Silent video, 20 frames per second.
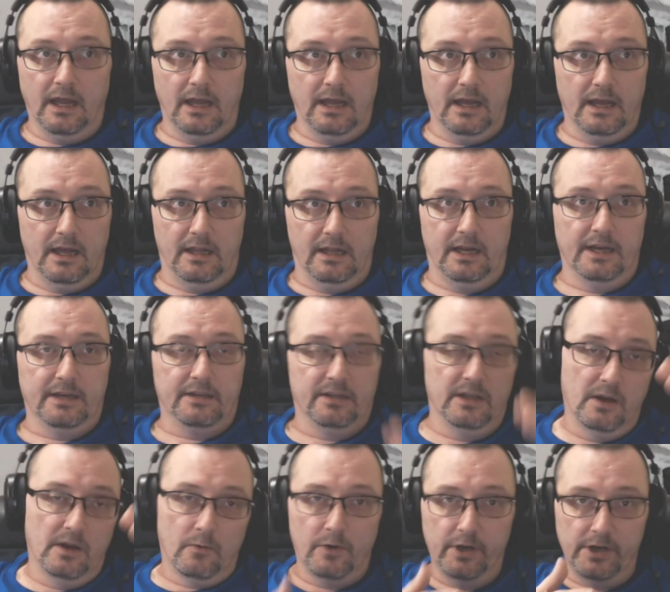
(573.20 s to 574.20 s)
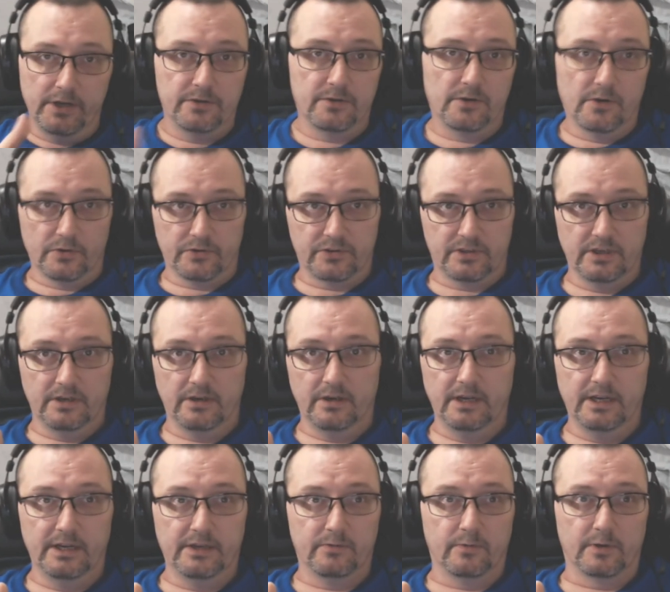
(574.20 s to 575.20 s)
I like the original
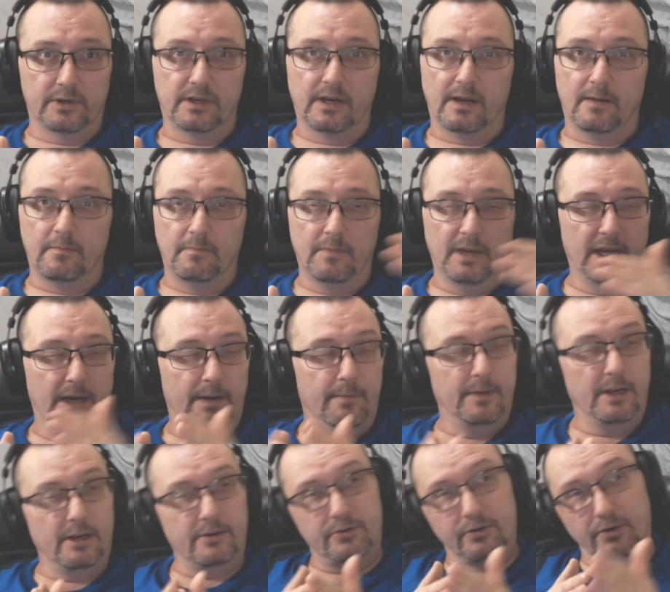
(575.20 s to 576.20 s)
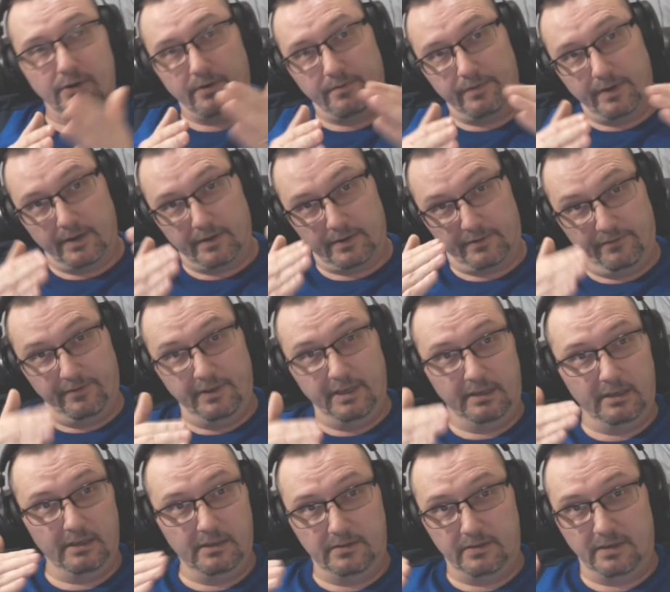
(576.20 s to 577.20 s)
series, which I, man, I'm not sure if it was
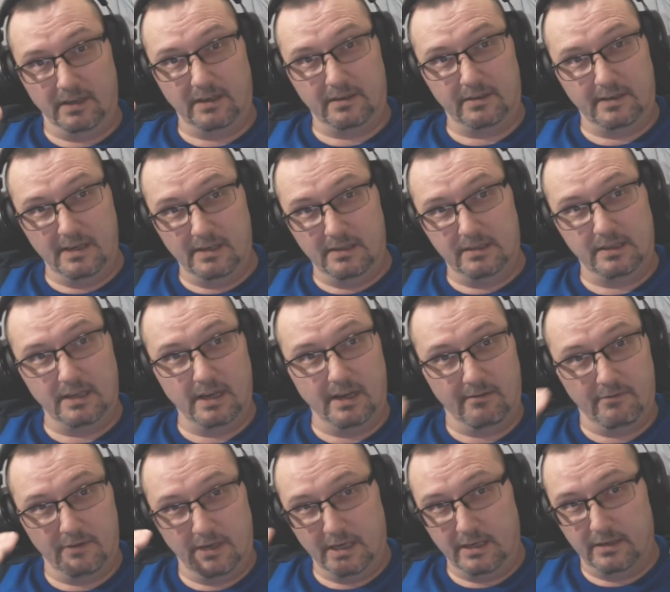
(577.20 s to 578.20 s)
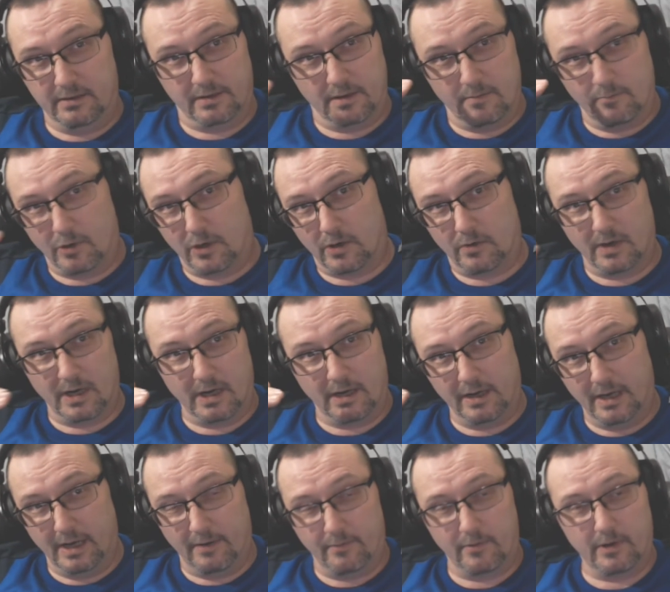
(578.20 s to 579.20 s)
50, 60, 70, somewhere around
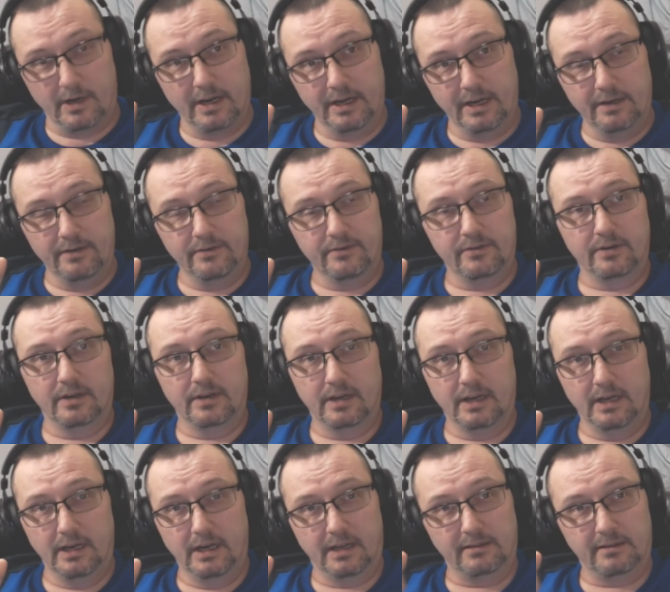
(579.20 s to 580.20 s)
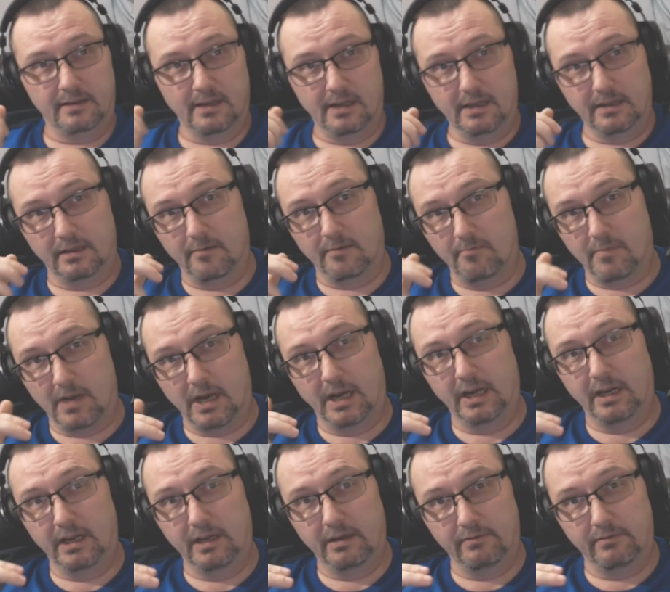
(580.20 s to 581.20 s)
that range. And I think there might
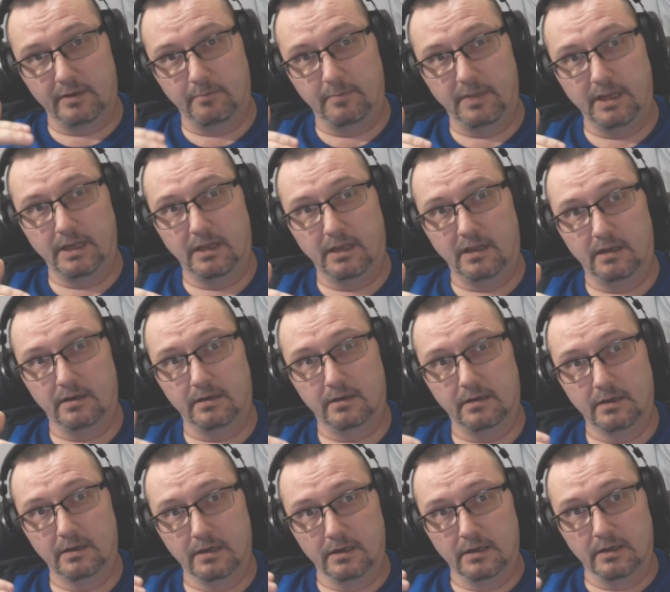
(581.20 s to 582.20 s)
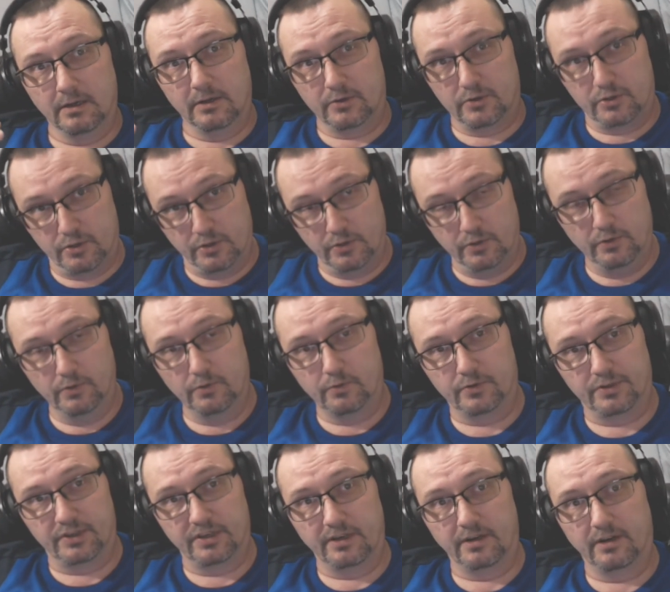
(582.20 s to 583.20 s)
have even been two
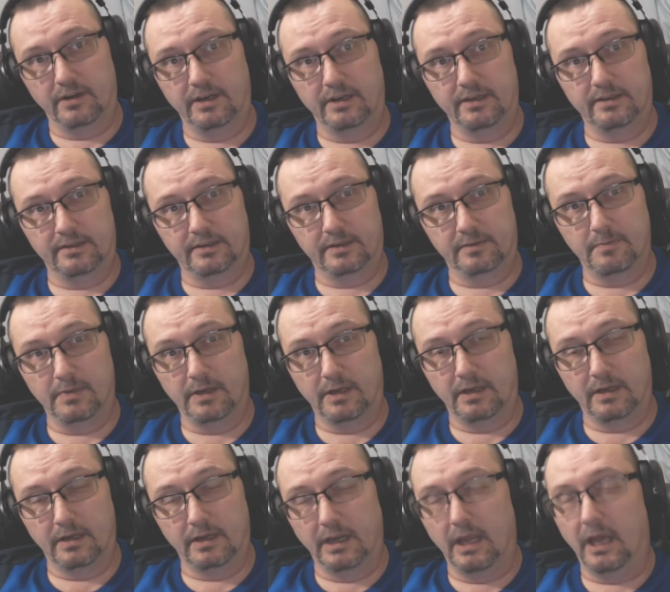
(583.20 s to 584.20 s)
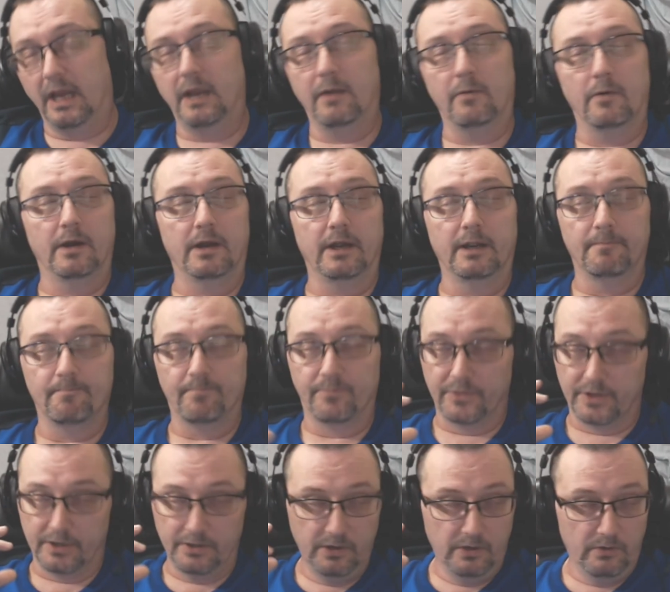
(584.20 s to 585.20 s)
series. But anyway,
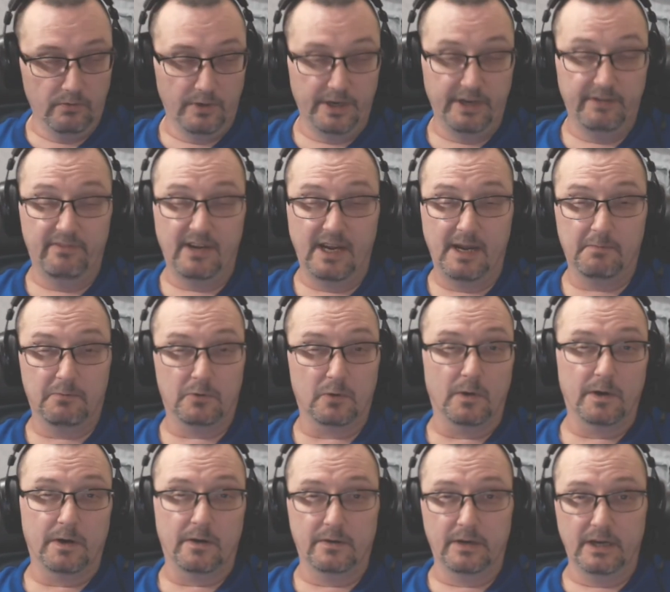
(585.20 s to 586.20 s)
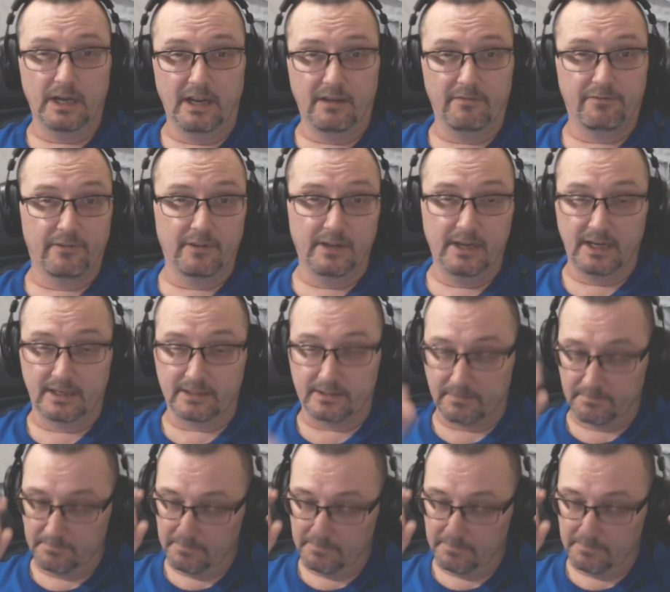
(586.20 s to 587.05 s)
the new revamped one on Netflix,